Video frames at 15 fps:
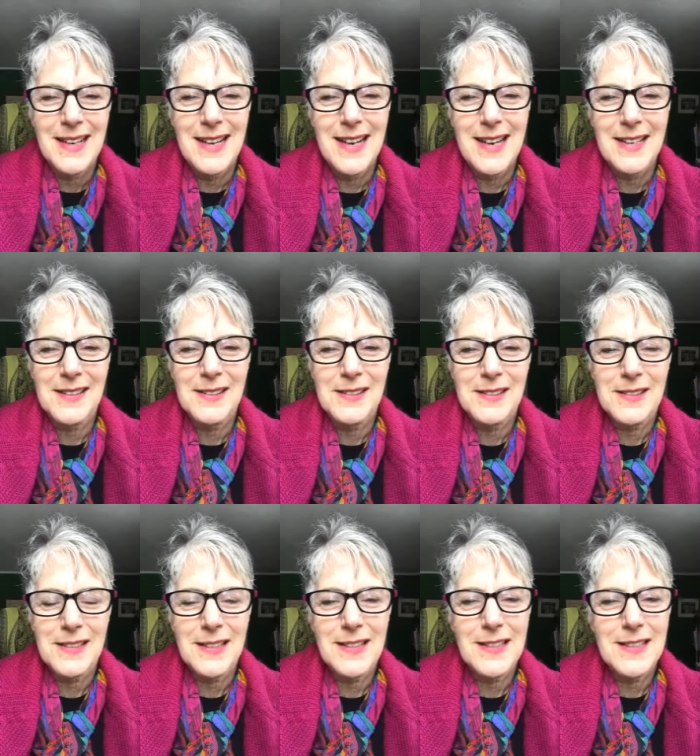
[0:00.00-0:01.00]

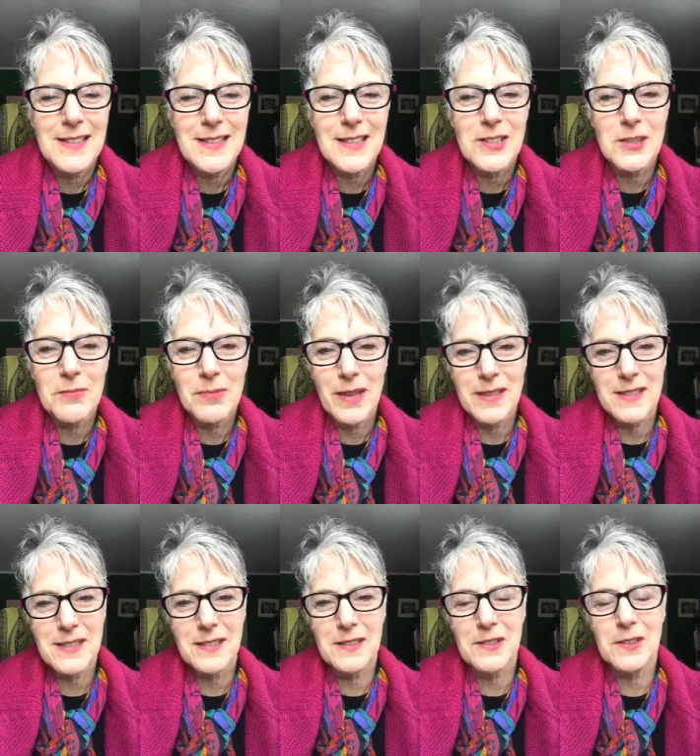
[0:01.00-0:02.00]
And it is such a
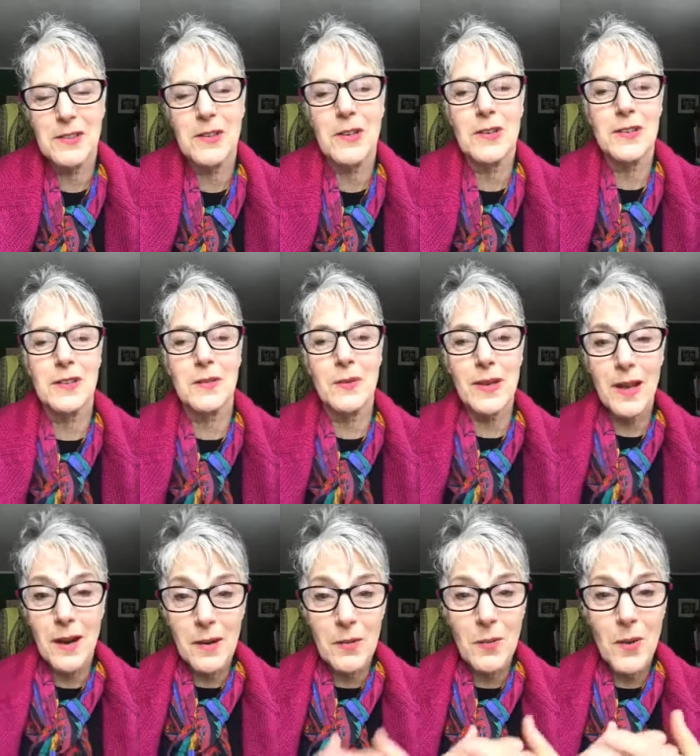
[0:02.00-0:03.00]
blessing to know that we
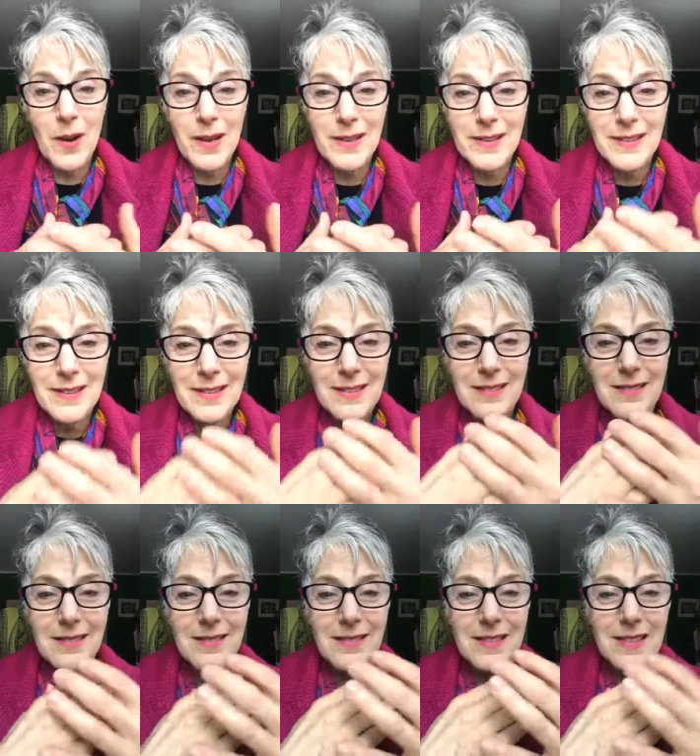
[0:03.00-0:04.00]
are one
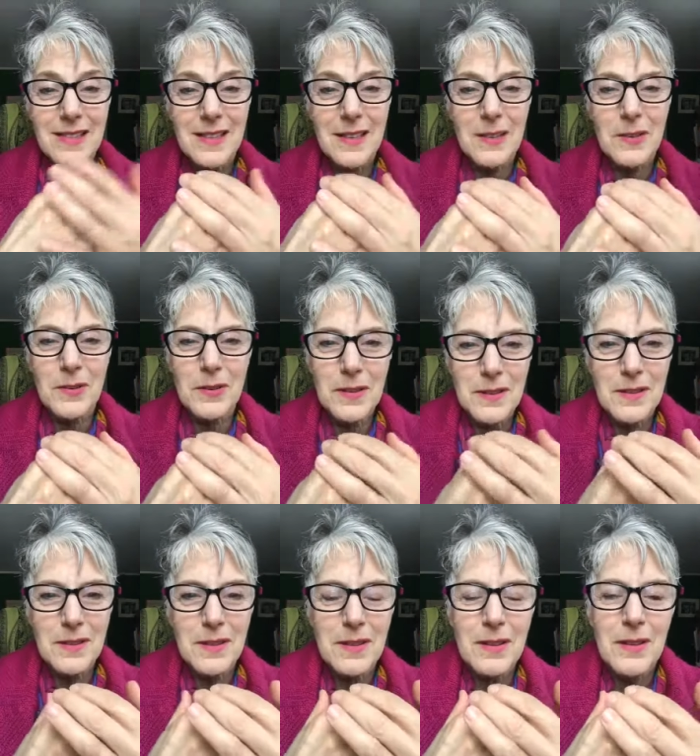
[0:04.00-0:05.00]
sacred
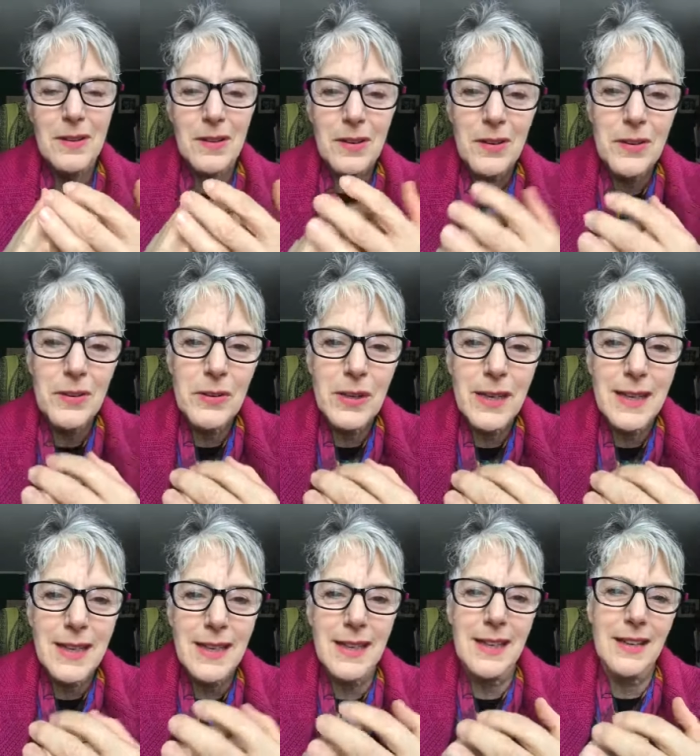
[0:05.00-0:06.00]

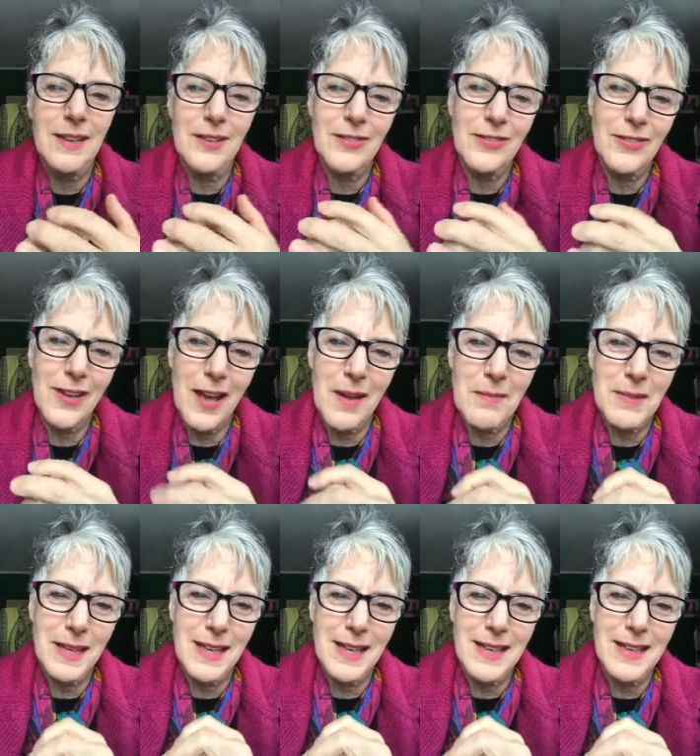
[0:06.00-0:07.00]
holy
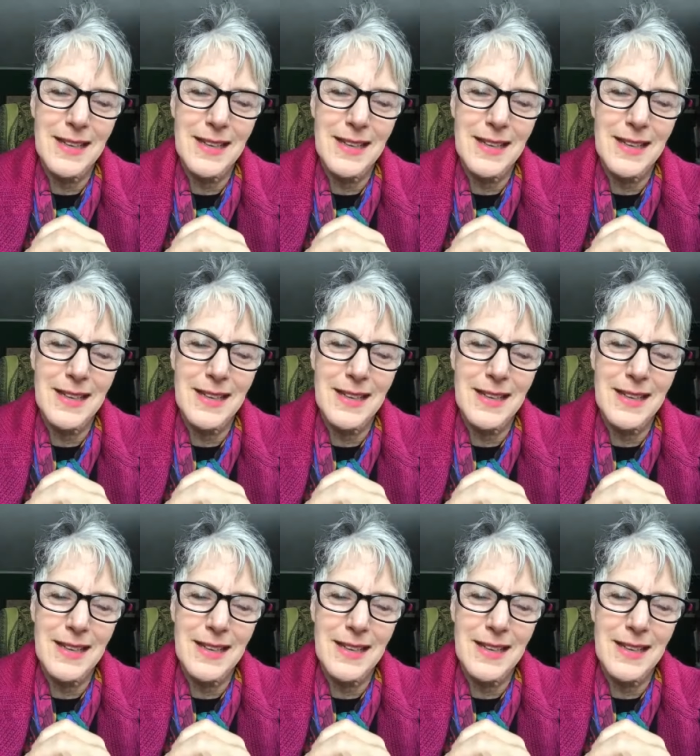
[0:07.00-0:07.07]
family.